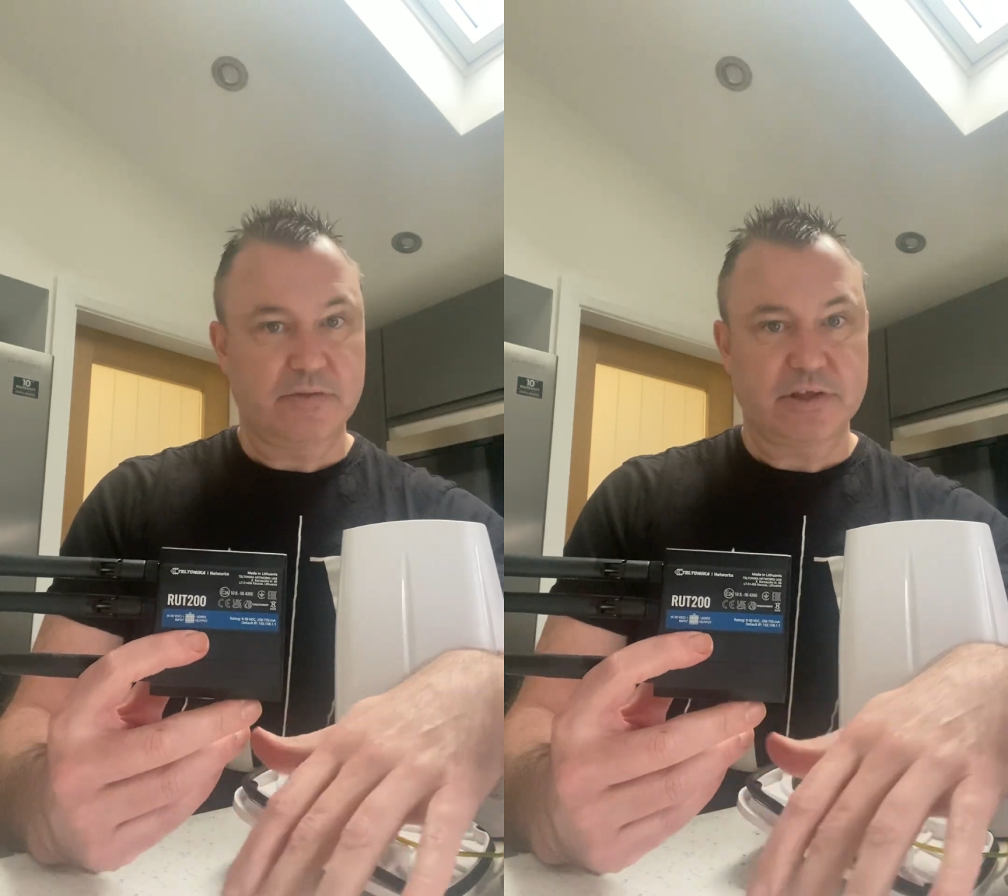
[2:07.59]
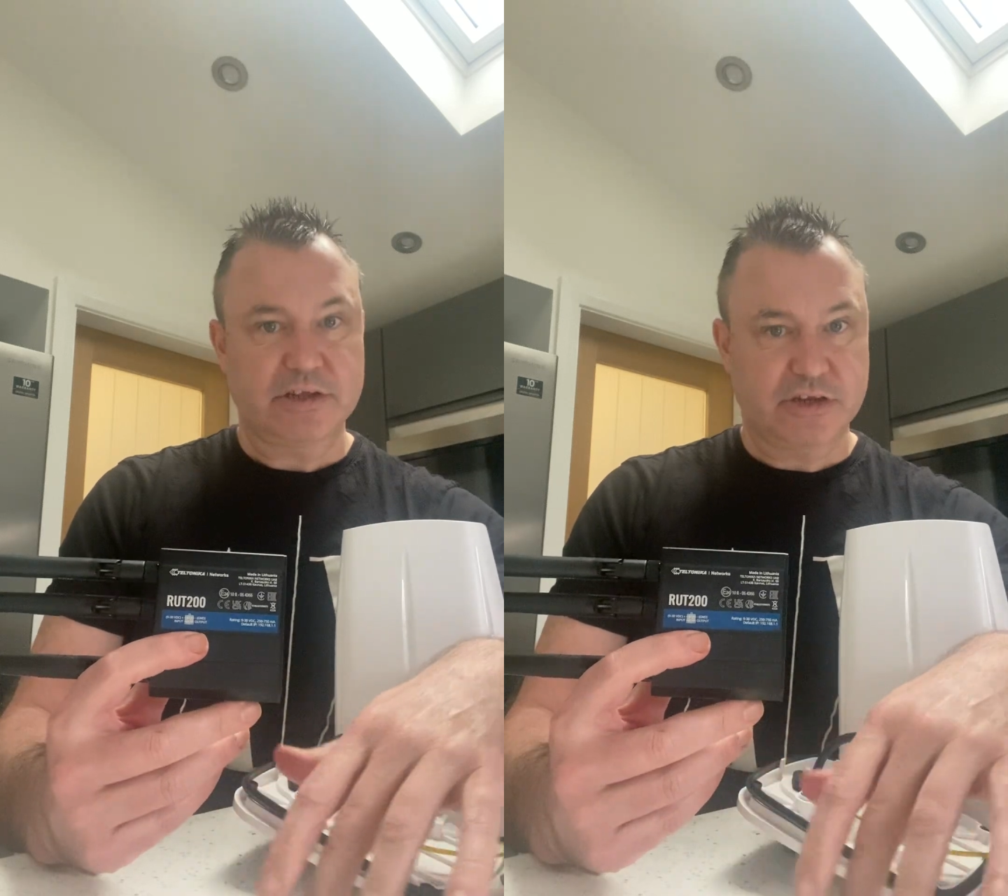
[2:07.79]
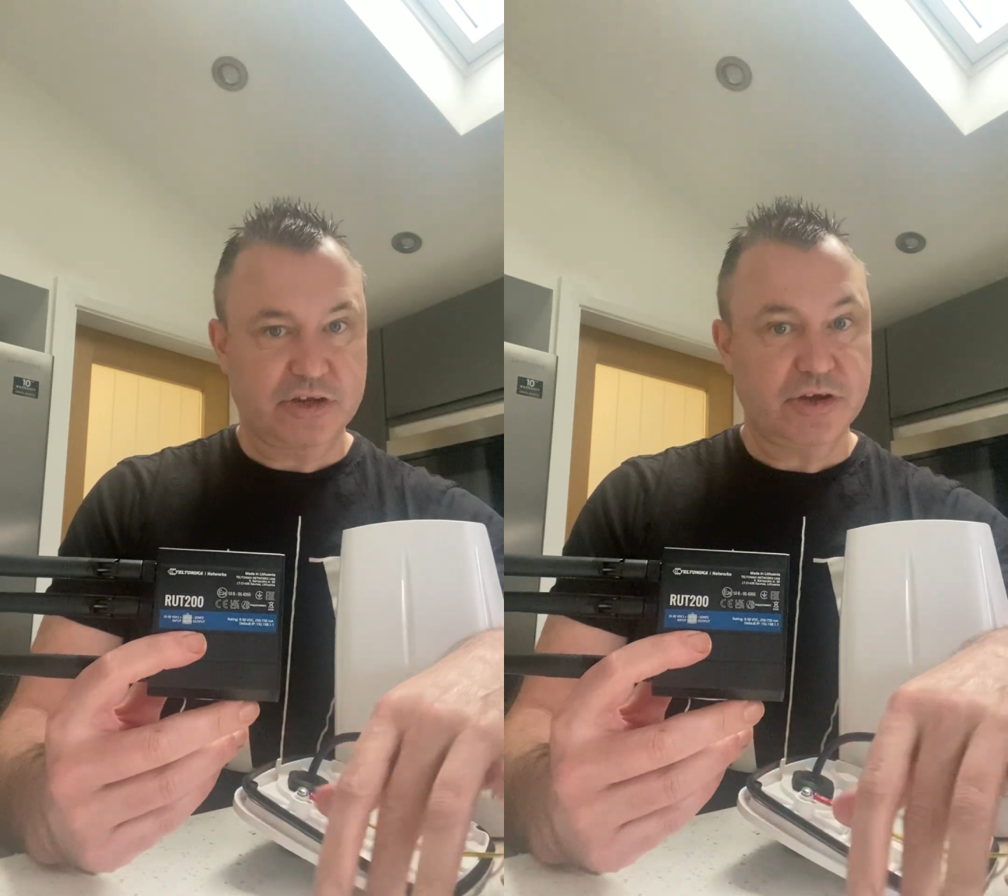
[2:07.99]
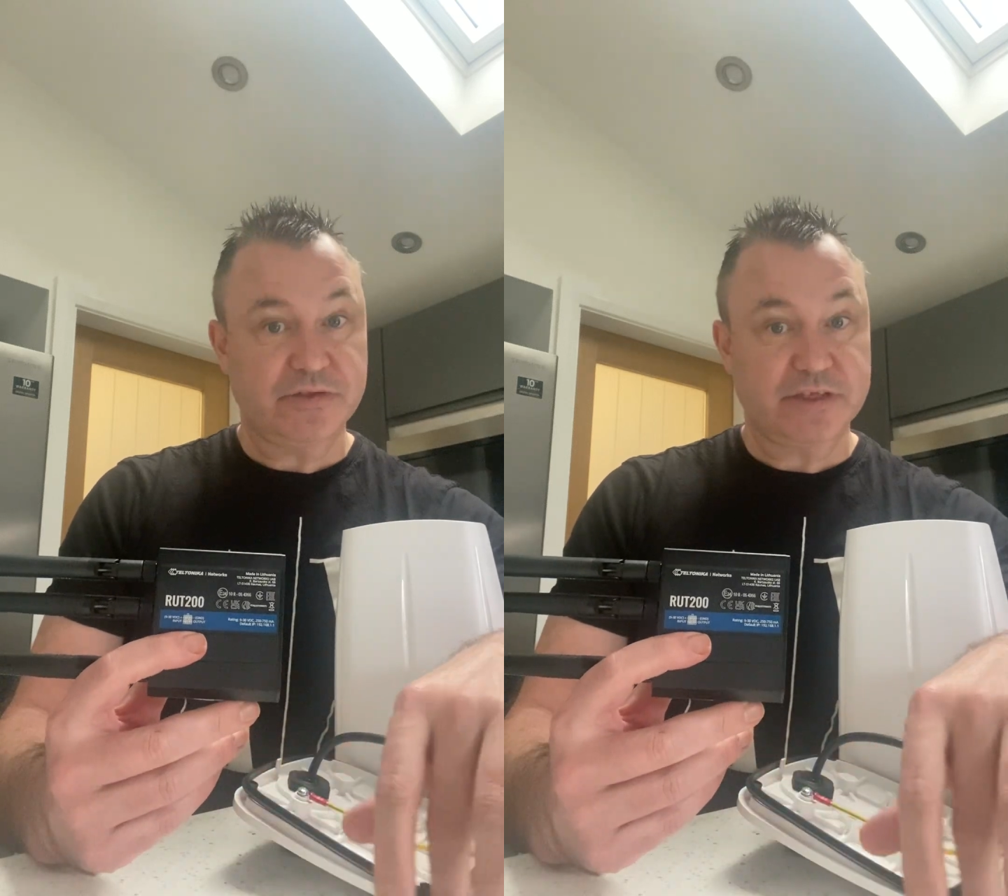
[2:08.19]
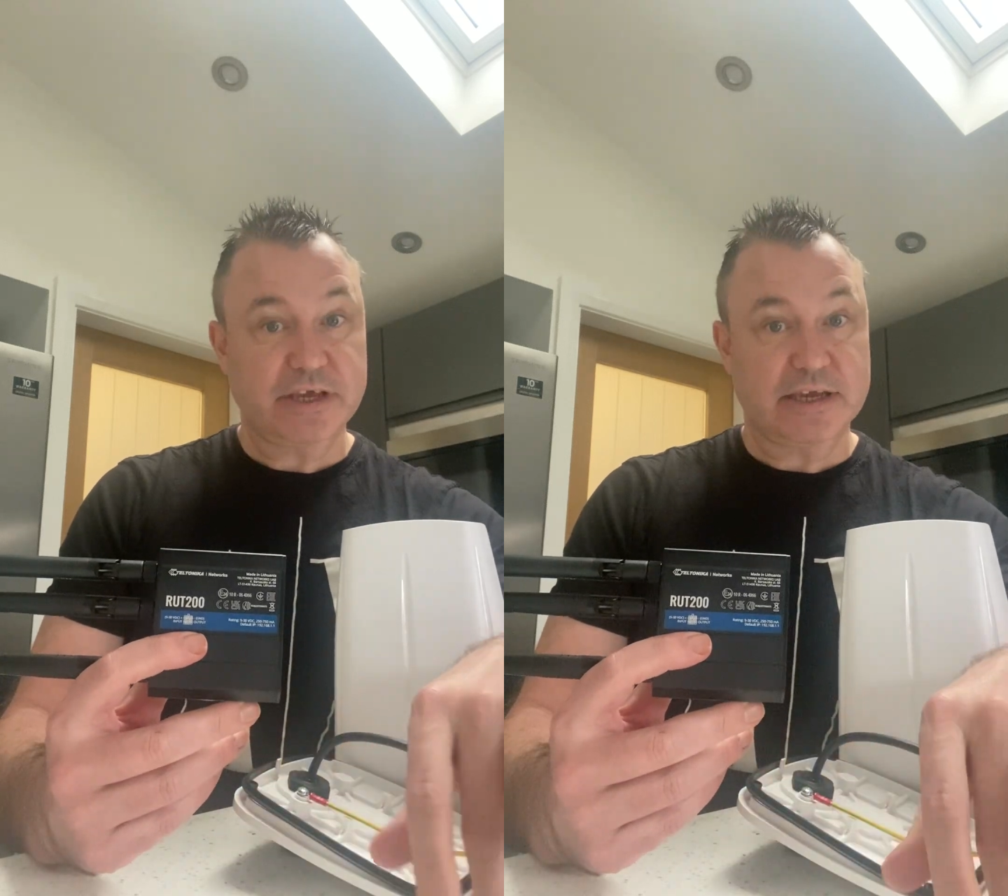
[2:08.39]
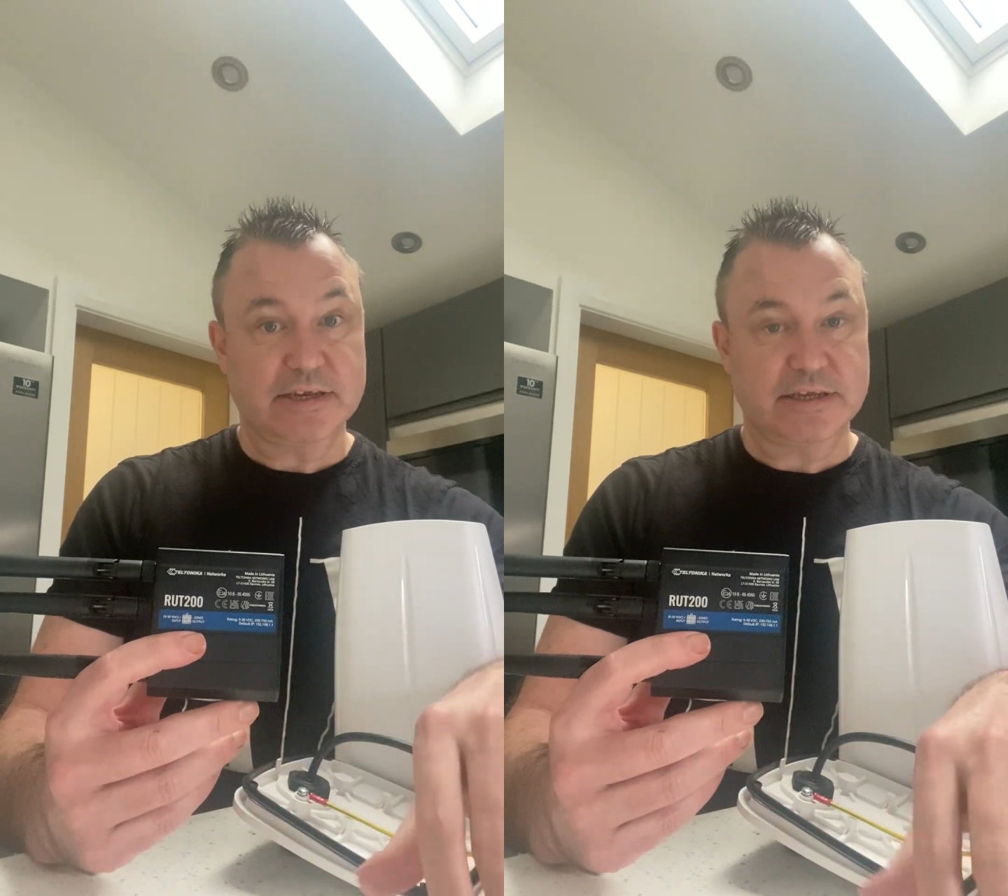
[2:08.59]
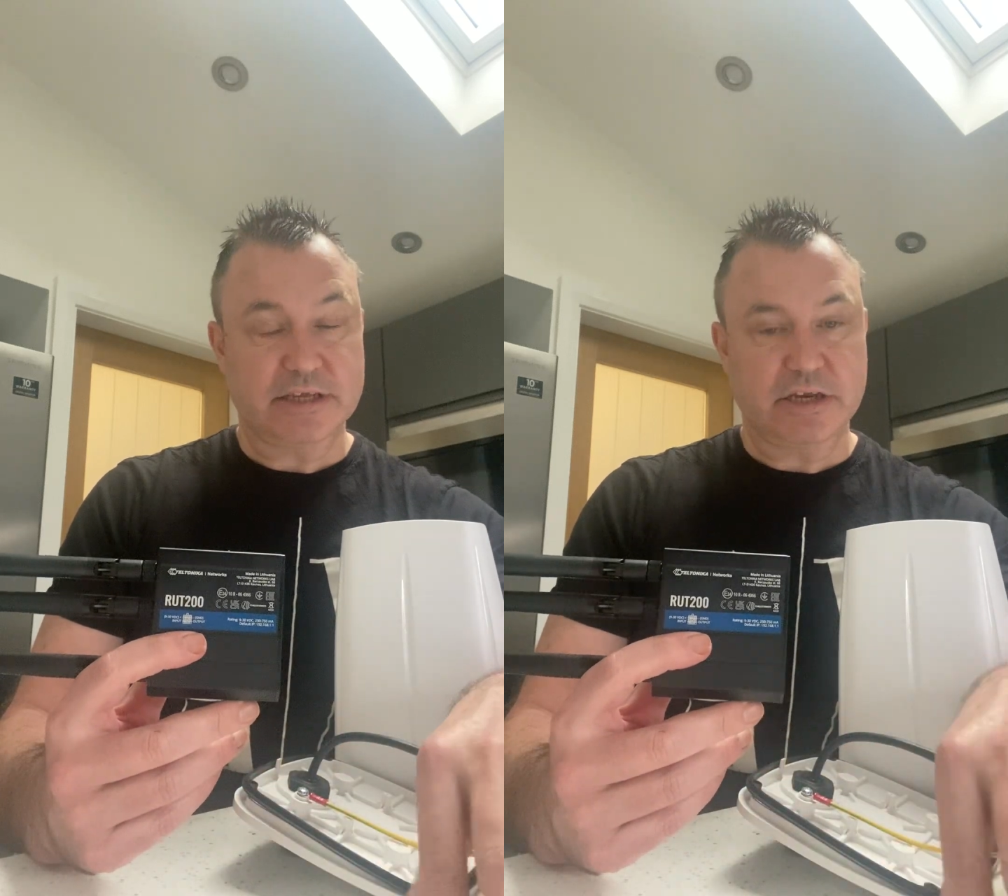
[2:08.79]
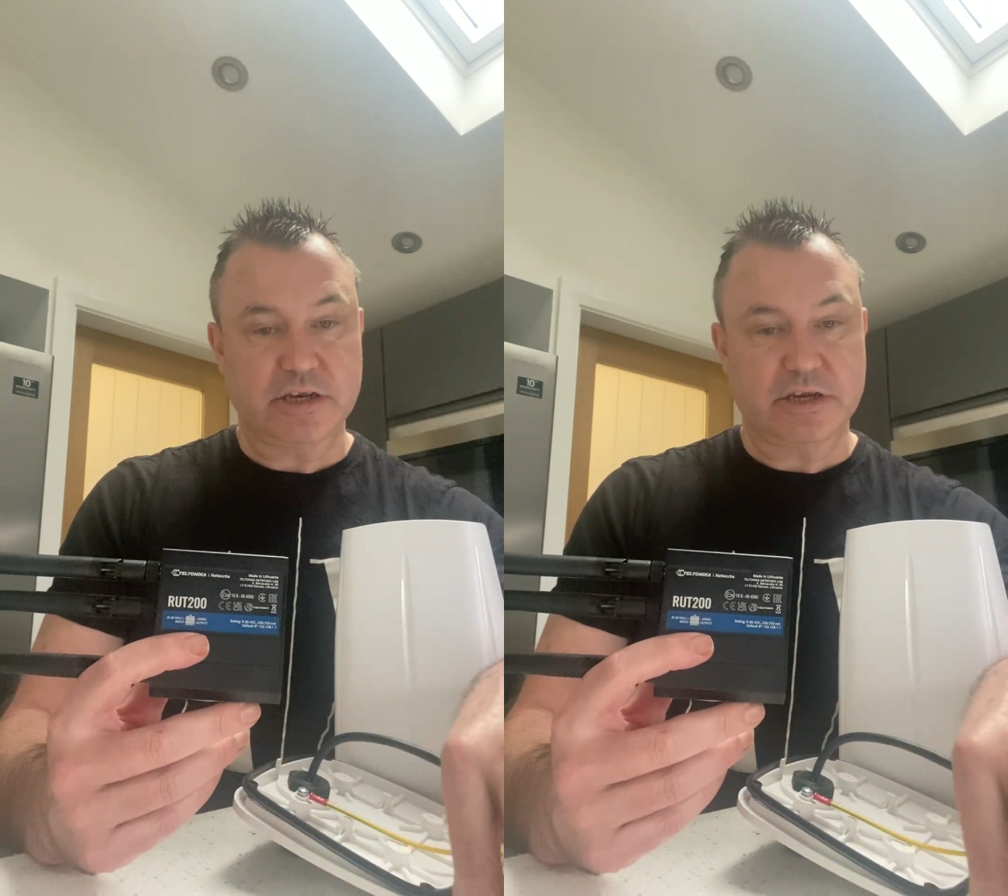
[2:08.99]
there's two things they
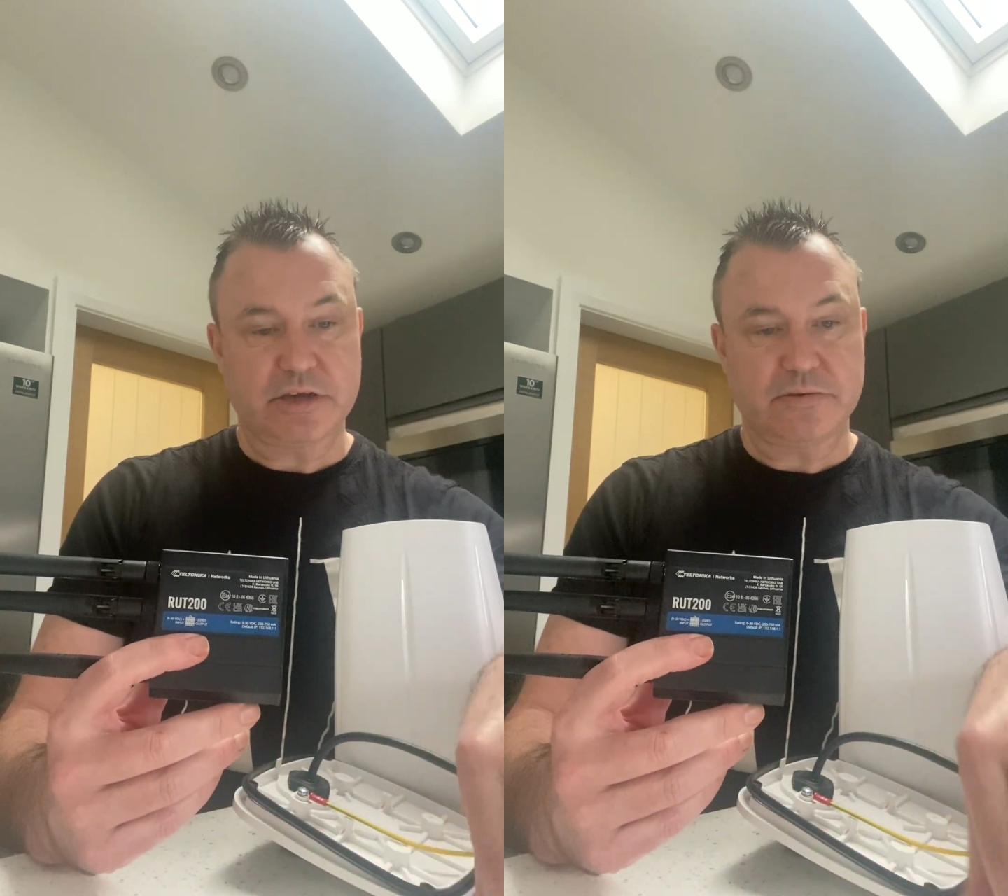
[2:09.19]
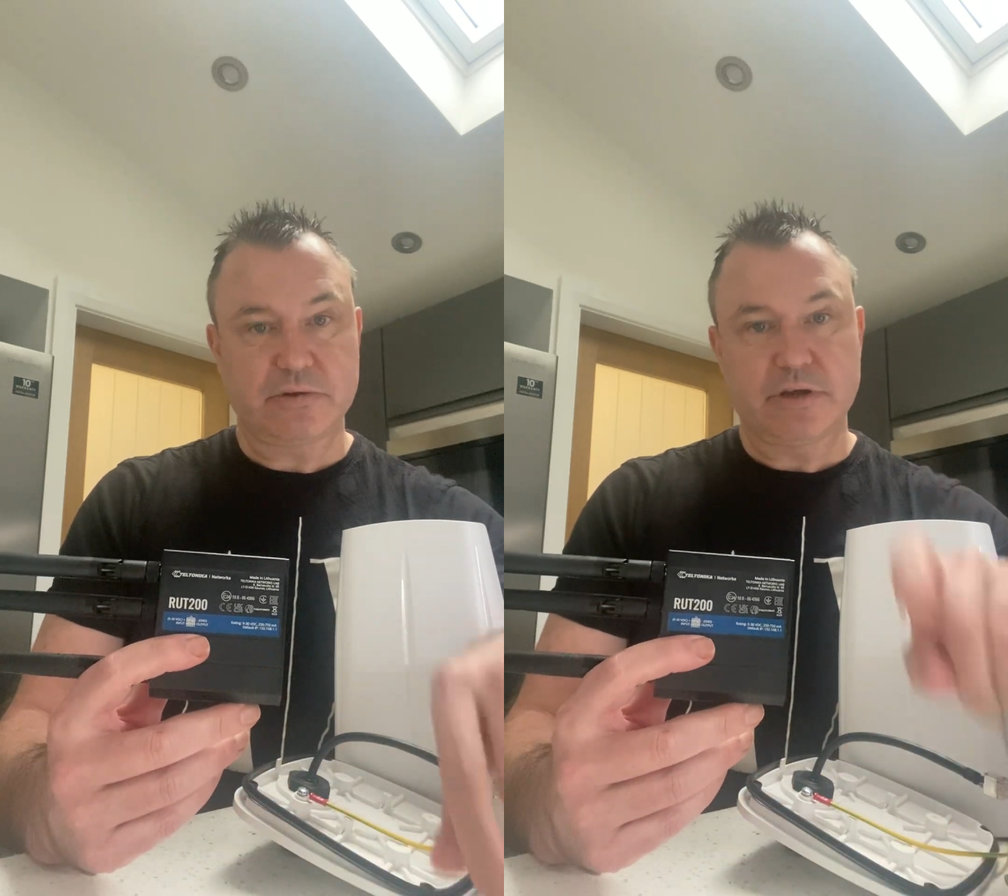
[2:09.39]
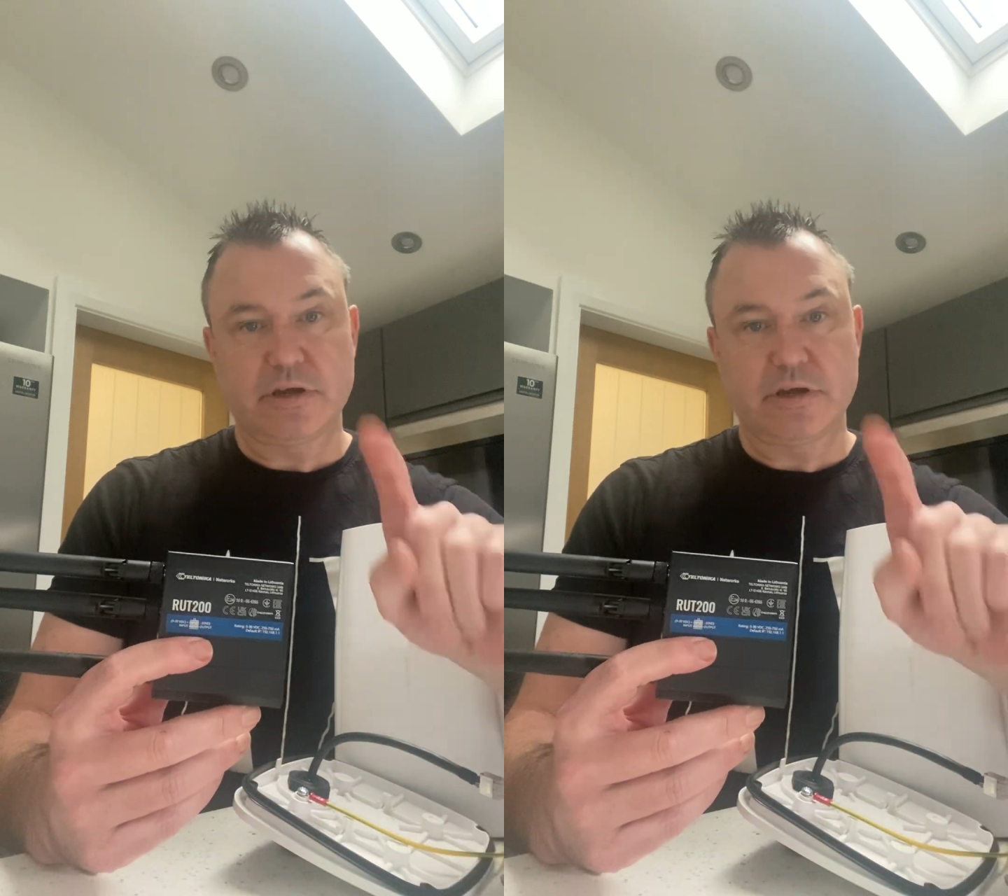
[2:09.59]
can do.